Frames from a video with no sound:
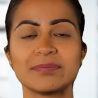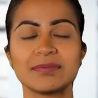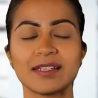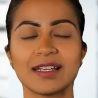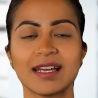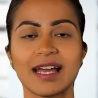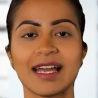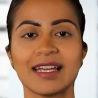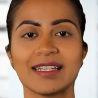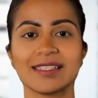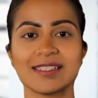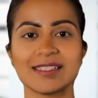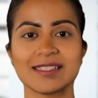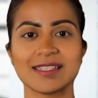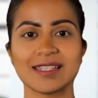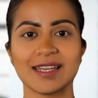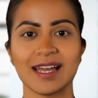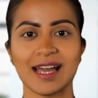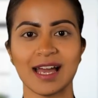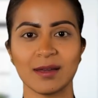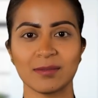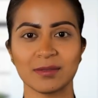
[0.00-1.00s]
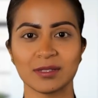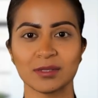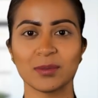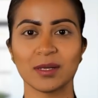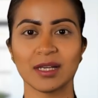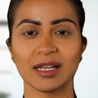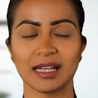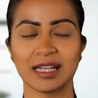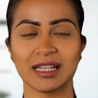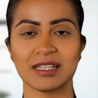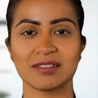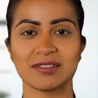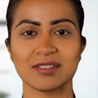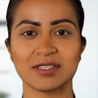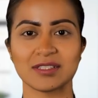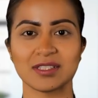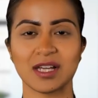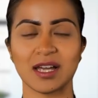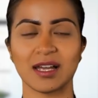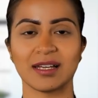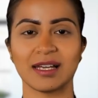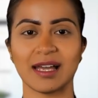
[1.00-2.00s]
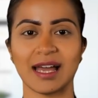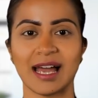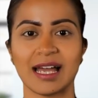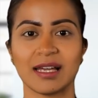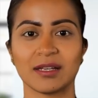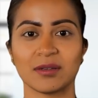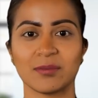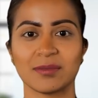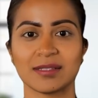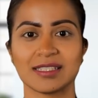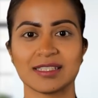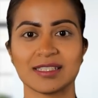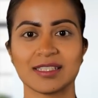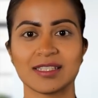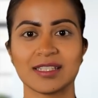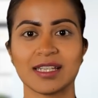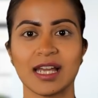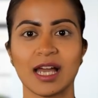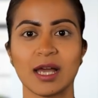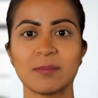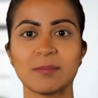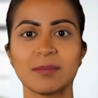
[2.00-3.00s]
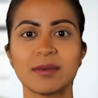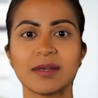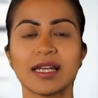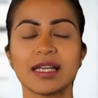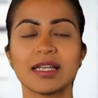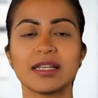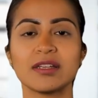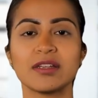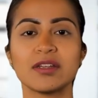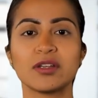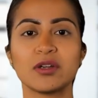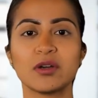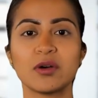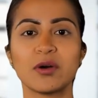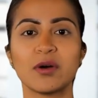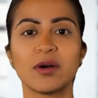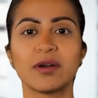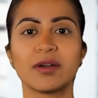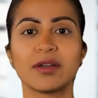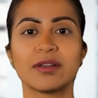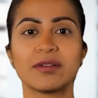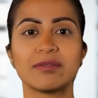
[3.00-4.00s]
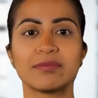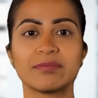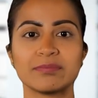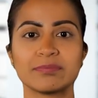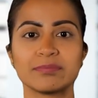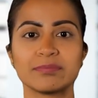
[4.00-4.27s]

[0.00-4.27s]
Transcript: Yes, I was working as a data analyst at a company in New York.